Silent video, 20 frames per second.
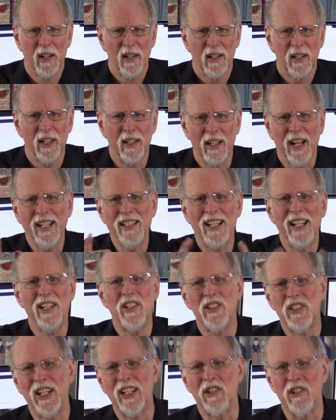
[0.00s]
In
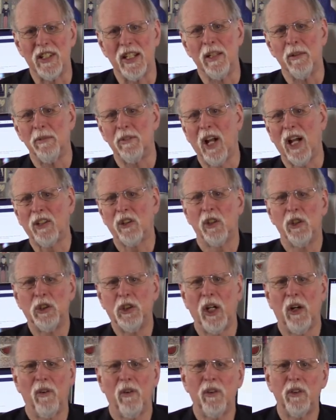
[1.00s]
1960, Dr.
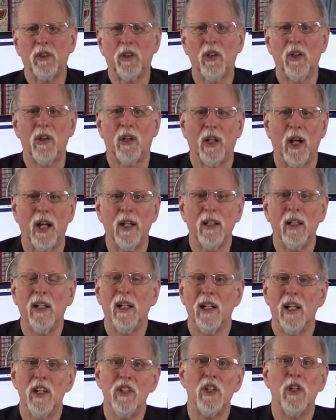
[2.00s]
Gerald Kirkut,
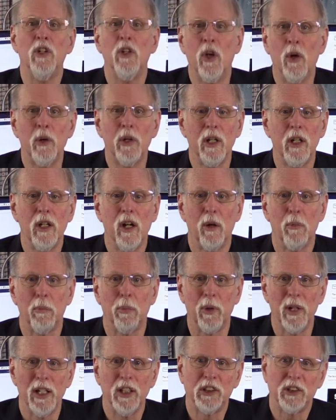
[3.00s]
he's a noted
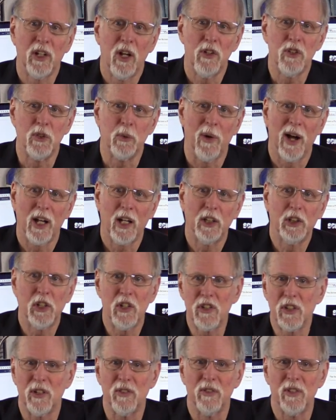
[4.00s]
British
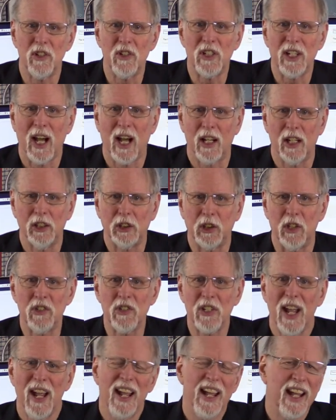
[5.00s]
zoologist and physiologist,
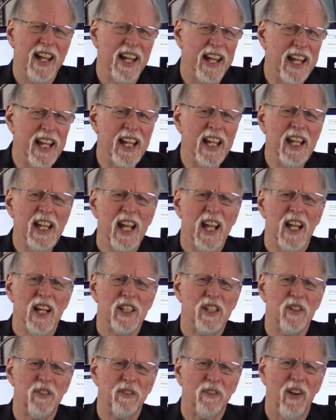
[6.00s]
he
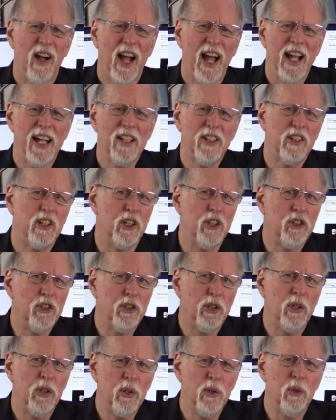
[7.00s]
defined the
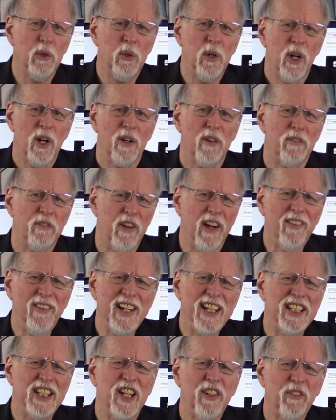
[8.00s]
two
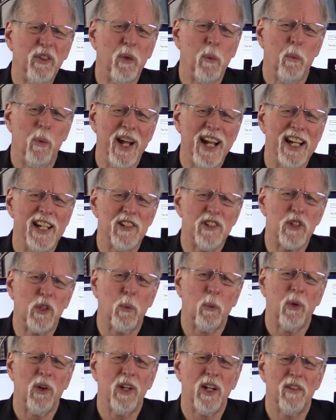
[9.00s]
very different ways the
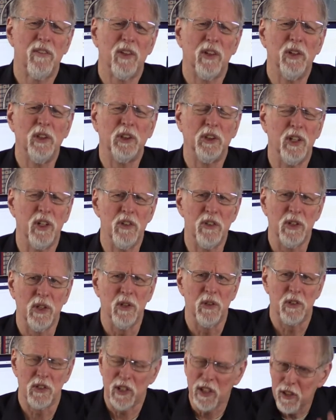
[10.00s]
word evolution is
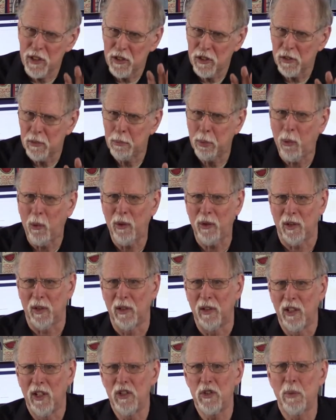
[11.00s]
used. This is important.
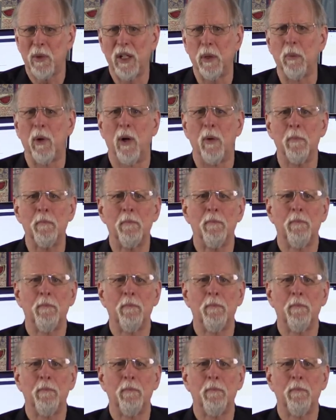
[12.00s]
Here's what he wrote.